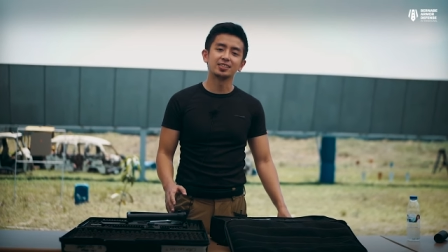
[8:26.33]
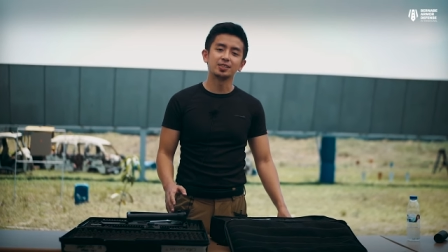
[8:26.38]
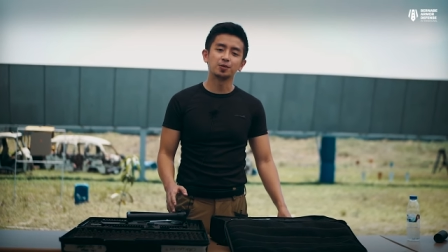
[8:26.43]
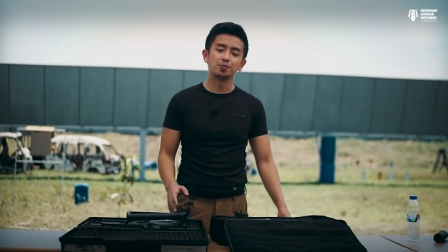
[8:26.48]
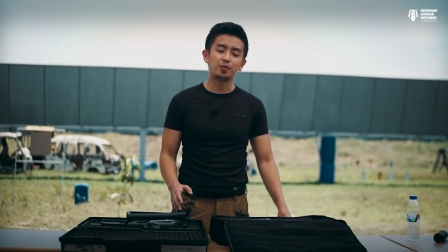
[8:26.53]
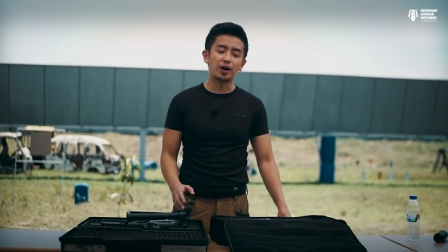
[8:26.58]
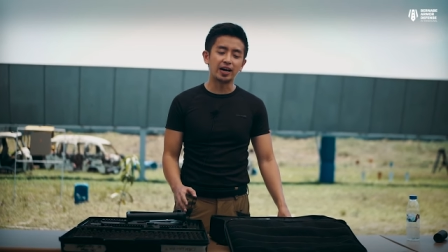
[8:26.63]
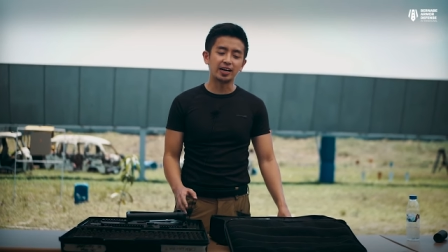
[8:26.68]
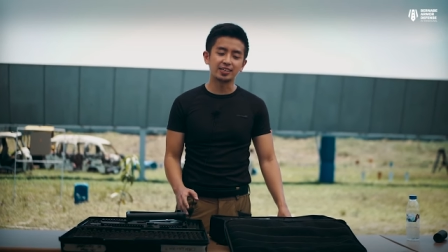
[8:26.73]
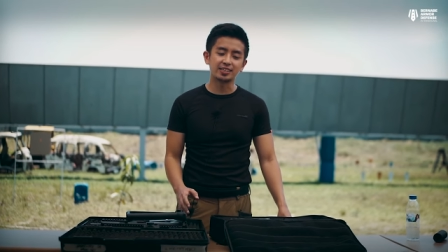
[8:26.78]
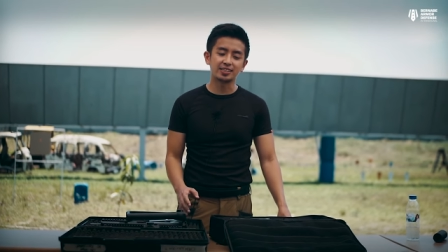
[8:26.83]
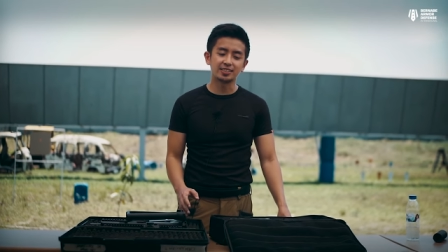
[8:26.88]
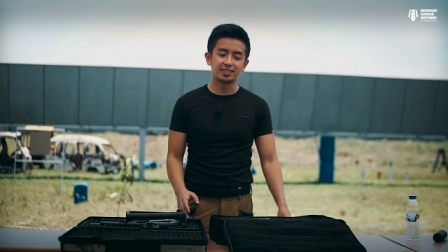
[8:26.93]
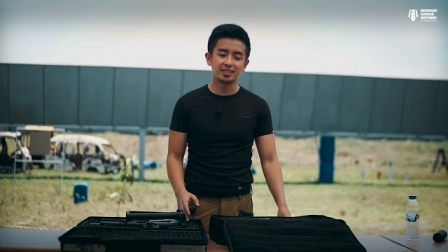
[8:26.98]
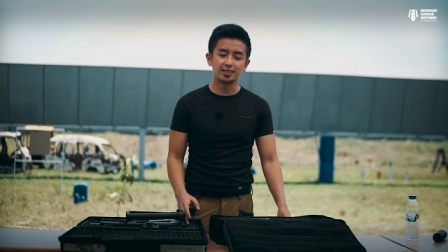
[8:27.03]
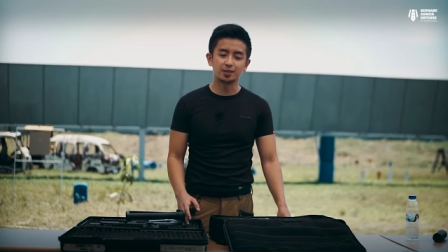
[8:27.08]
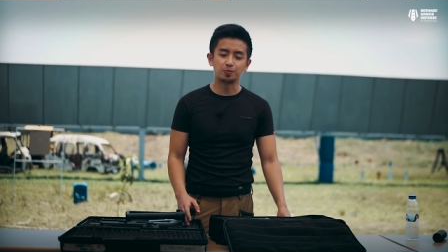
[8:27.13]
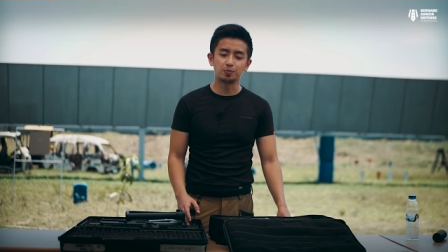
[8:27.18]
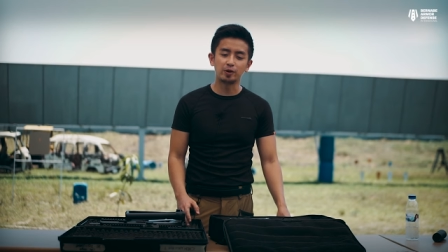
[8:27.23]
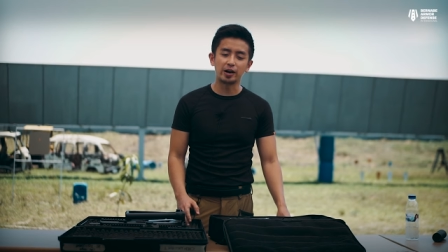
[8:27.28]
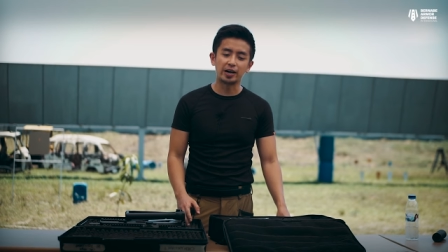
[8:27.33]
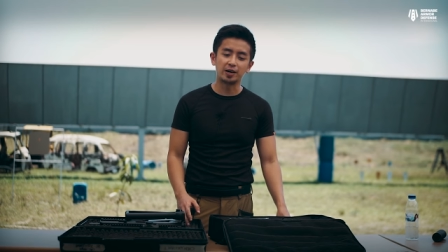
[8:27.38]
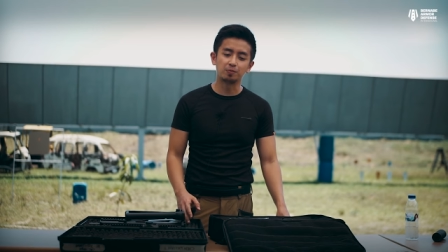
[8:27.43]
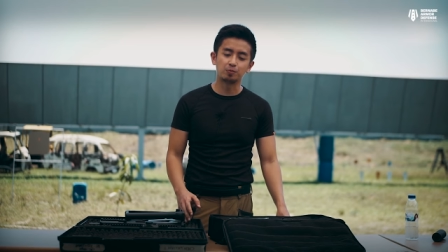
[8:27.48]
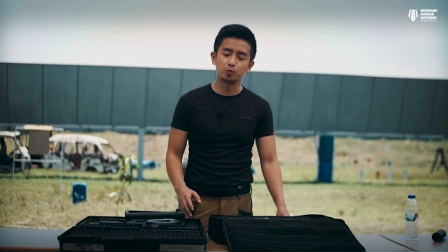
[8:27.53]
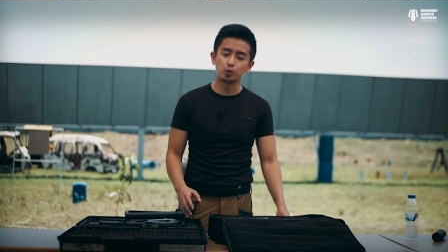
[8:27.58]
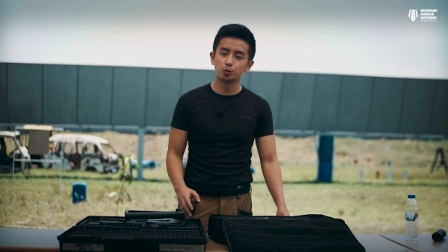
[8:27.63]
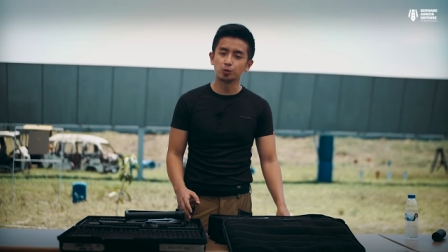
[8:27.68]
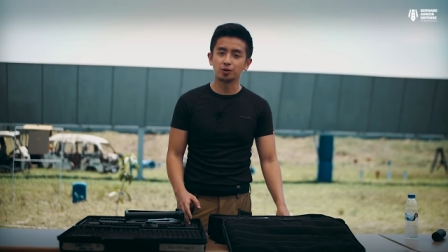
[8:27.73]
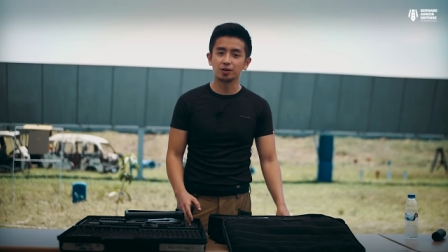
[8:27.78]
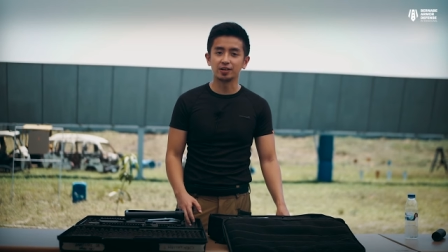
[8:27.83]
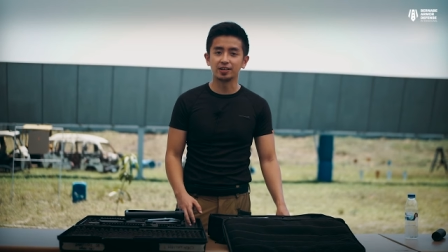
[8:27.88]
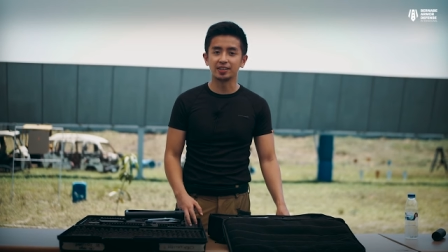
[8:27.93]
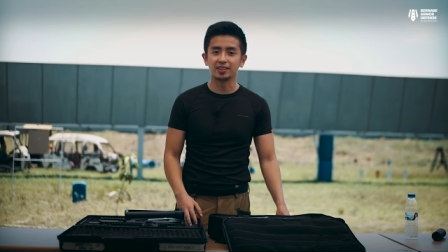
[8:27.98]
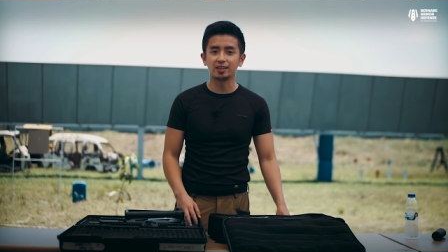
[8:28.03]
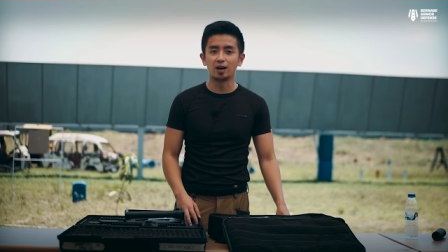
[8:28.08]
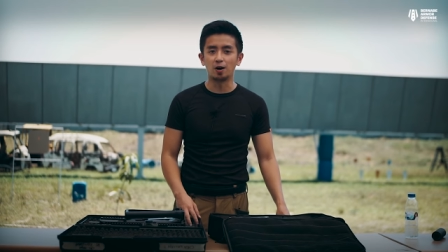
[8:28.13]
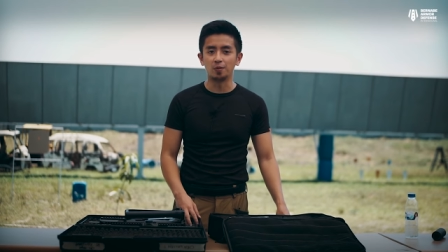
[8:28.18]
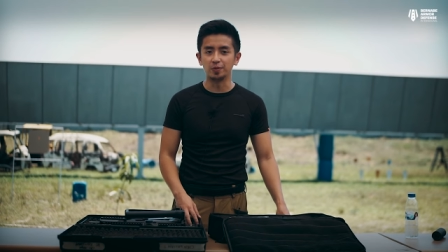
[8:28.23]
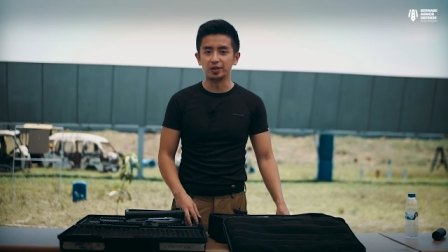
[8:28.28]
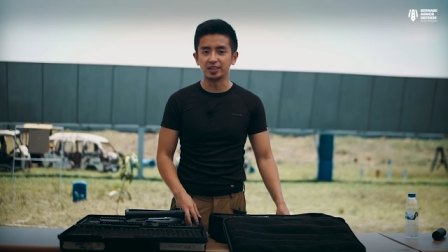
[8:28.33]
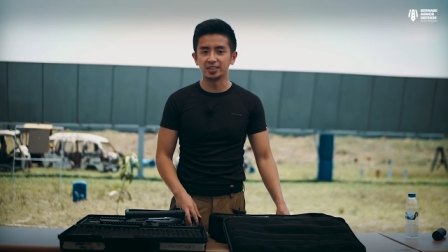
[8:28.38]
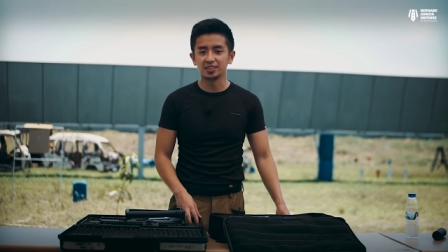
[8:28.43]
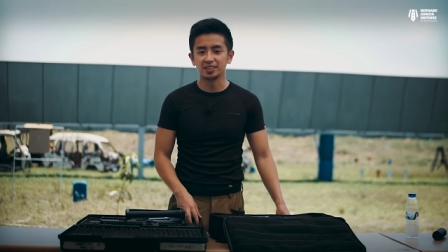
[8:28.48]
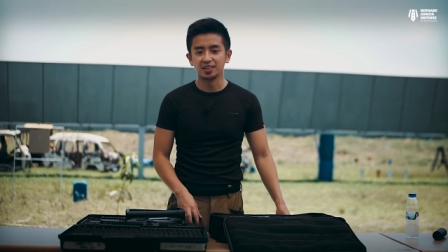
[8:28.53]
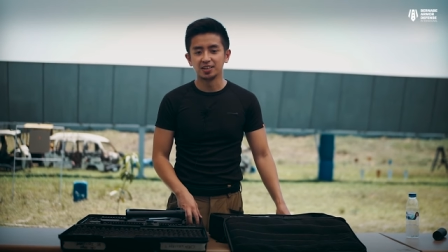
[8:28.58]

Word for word: You're buying into the brand Brügger and Thomet.